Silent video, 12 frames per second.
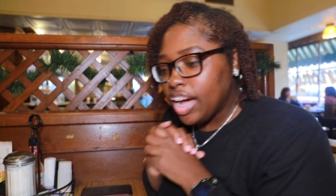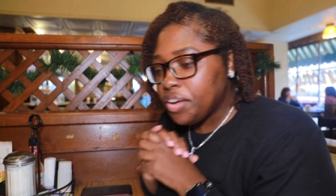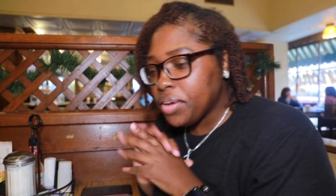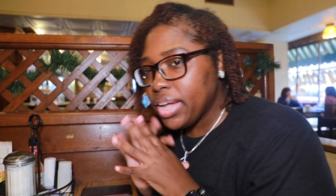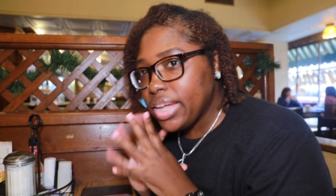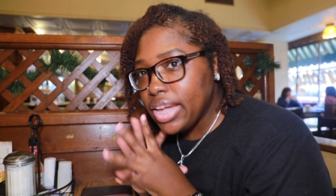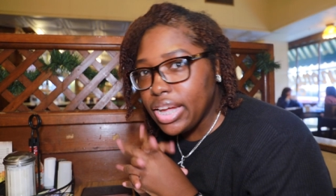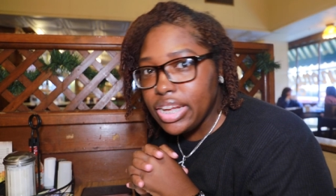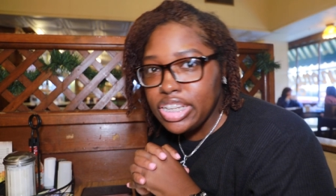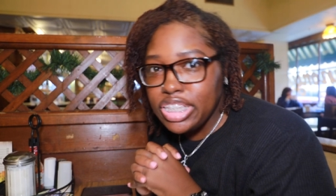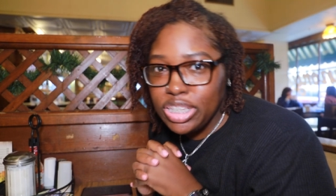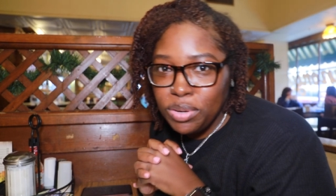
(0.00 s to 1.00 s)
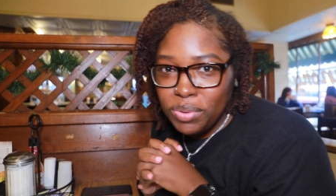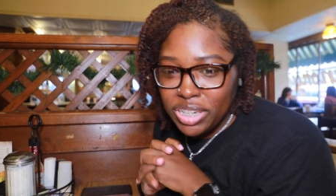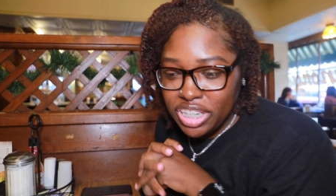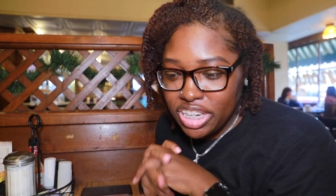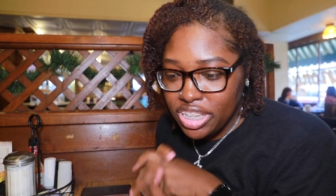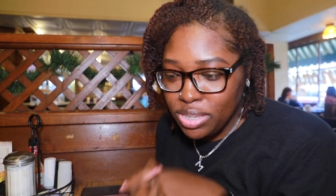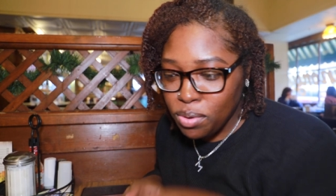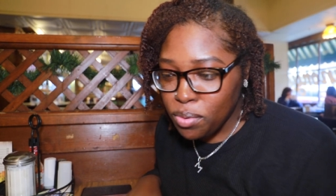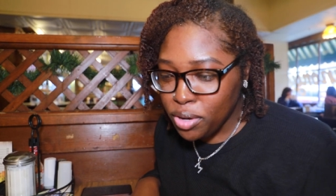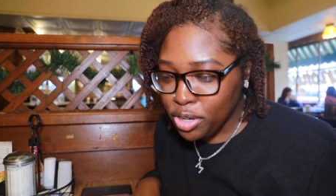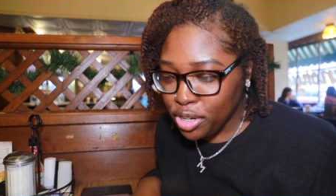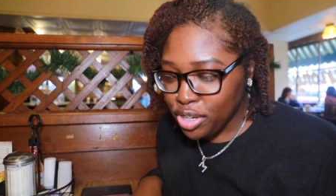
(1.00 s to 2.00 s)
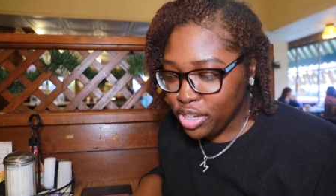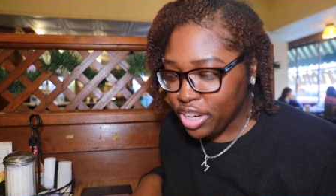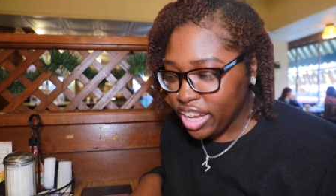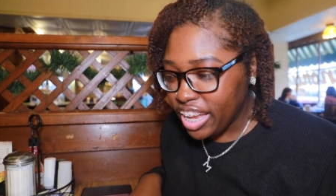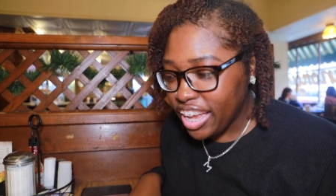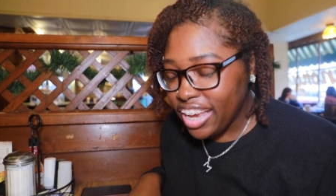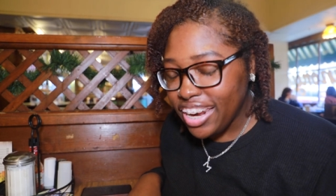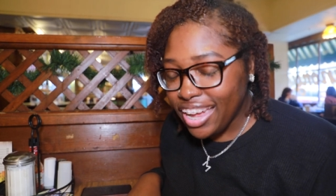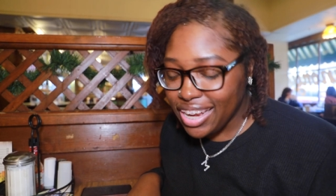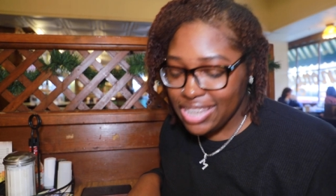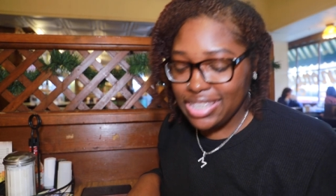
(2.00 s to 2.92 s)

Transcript: Okay, y'all. So we just ordered, and like I